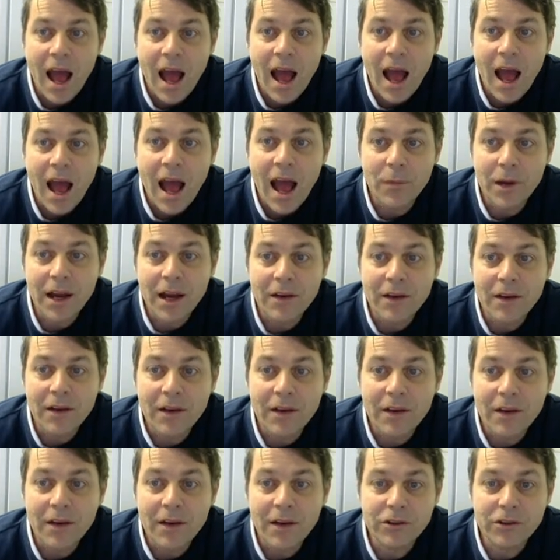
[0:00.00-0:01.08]
And then we have a
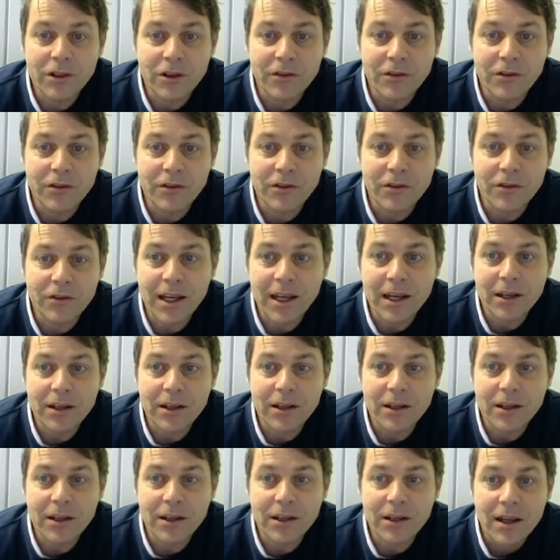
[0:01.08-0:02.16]
crossover
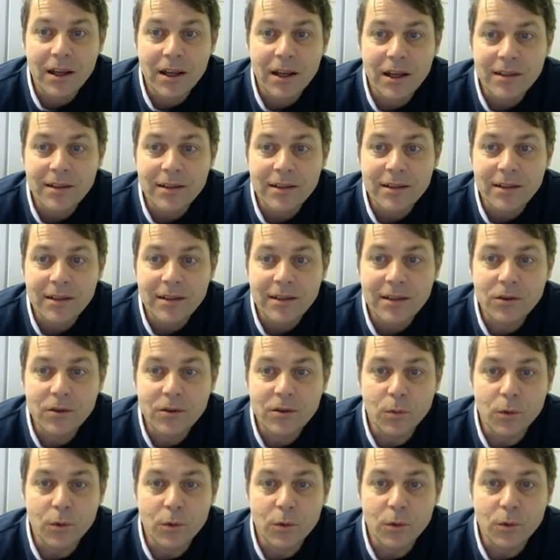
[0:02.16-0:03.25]
here,
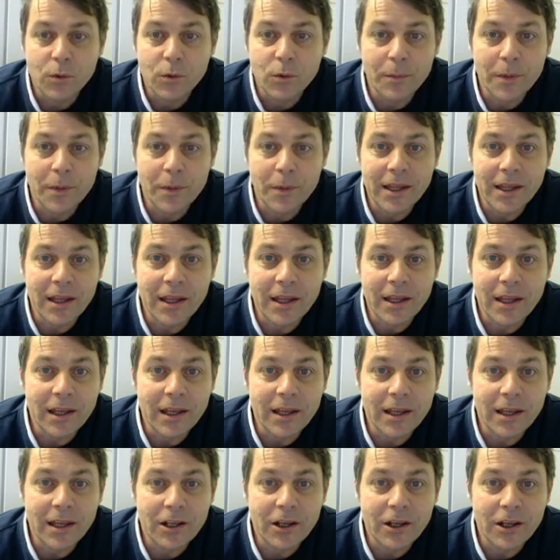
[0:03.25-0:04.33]
which will mean that
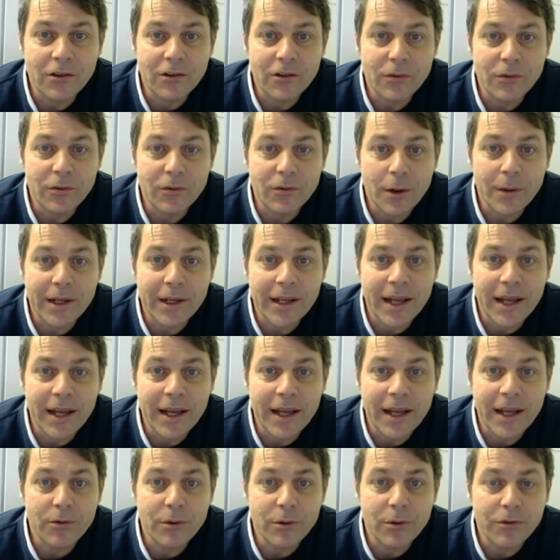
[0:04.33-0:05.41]
the current will only
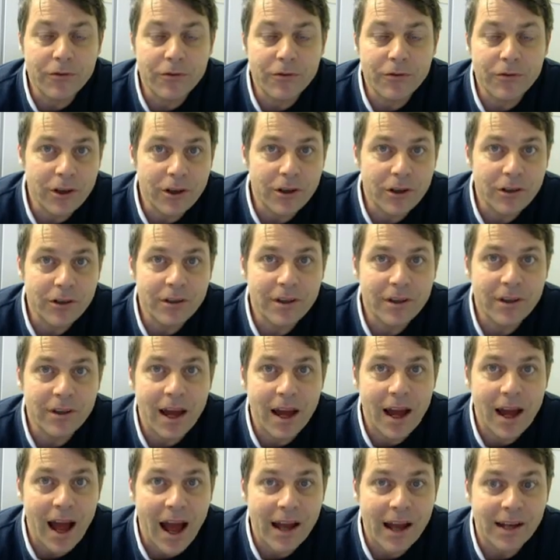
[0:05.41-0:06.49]
get through the first
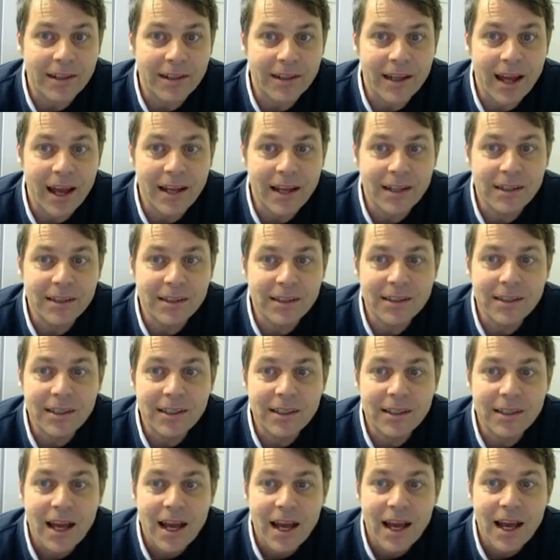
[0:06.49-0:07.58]
AND gates
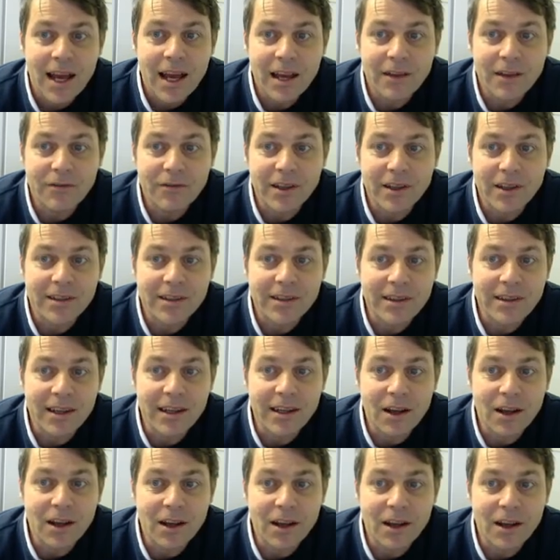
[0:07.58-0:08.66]
if it's
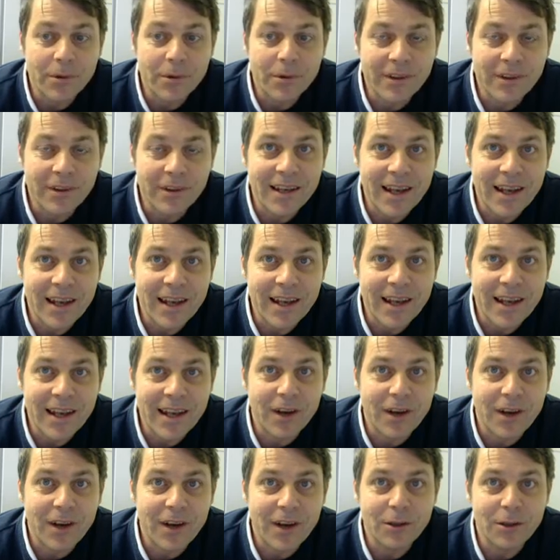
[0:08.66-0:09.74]
the opposite latch
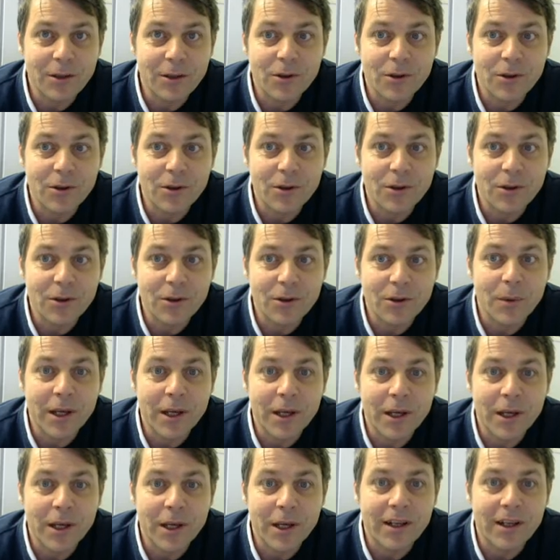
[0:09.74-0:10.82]
value to the one that we
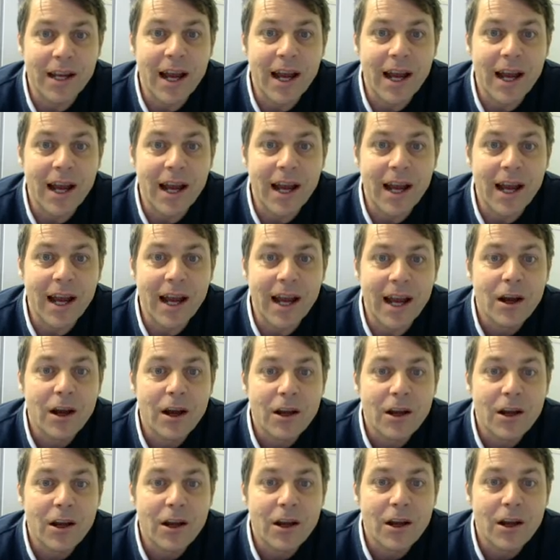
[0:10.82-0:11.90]
currently have.
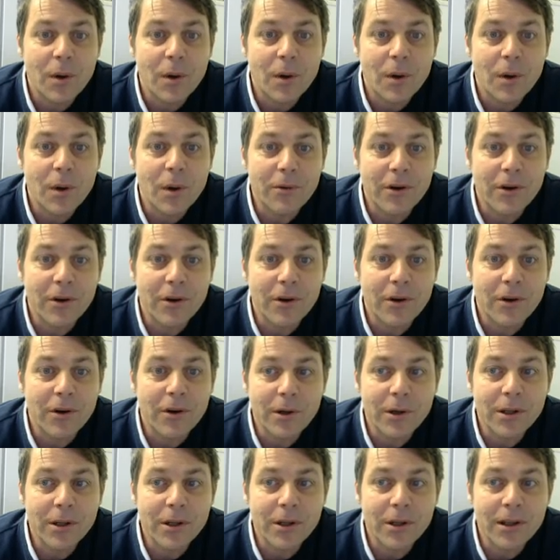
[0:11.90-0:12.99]
So when we press the
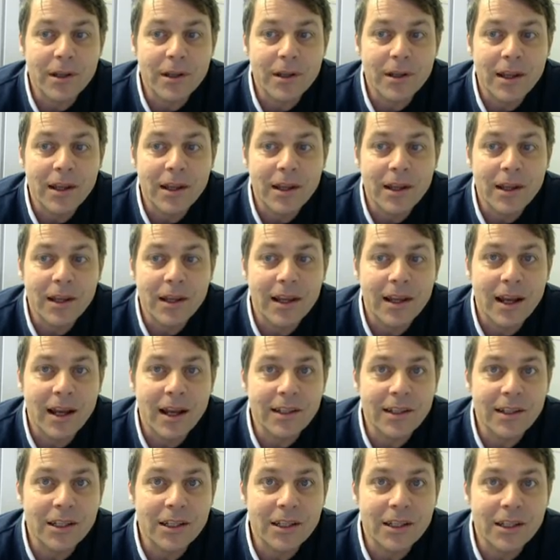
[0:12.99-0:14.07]
button, the
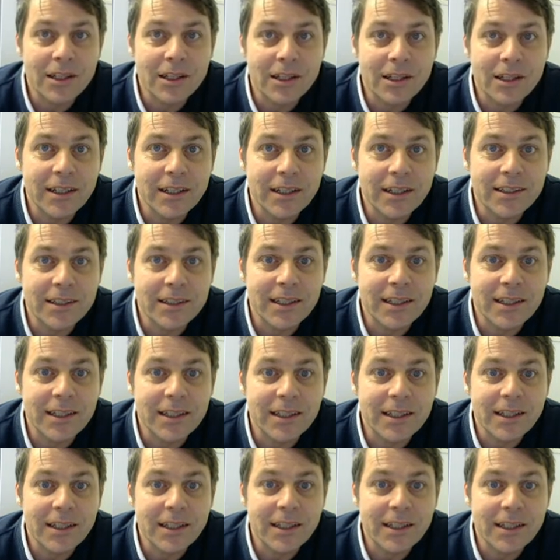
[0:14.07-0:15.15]
LED changes
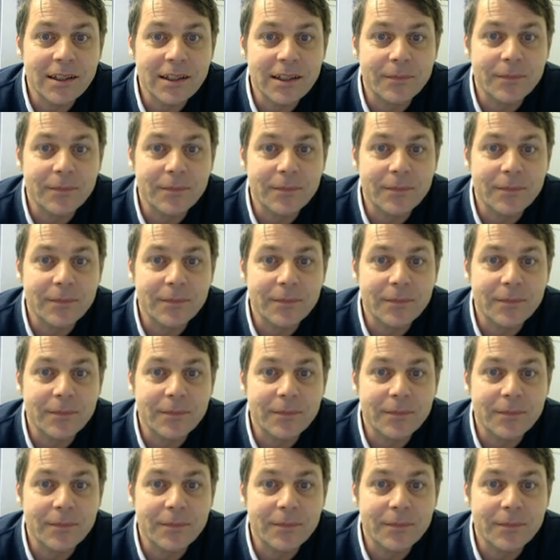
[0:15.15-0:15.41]
state.